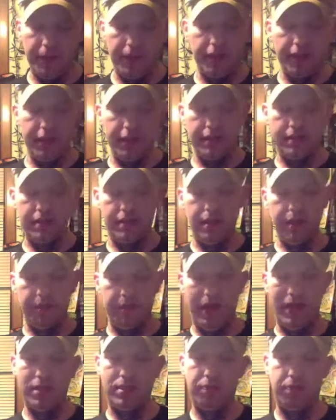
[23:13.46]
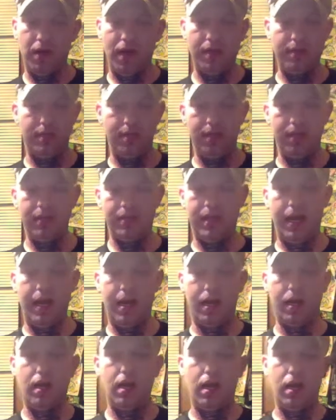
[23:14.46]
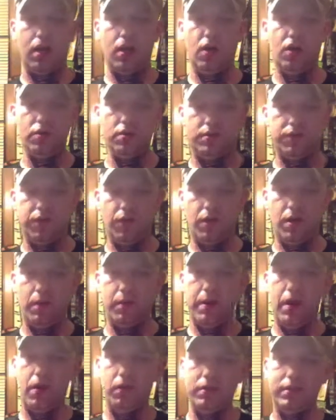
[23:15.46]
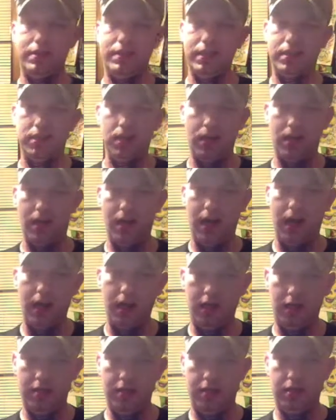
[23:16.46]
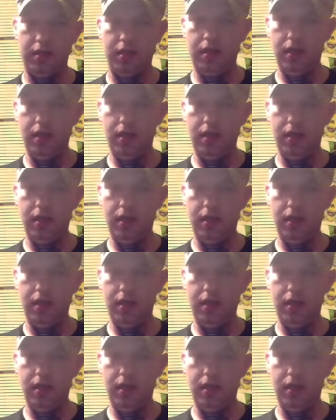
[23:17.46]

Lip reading: mean the base price of this handgun goes for about $600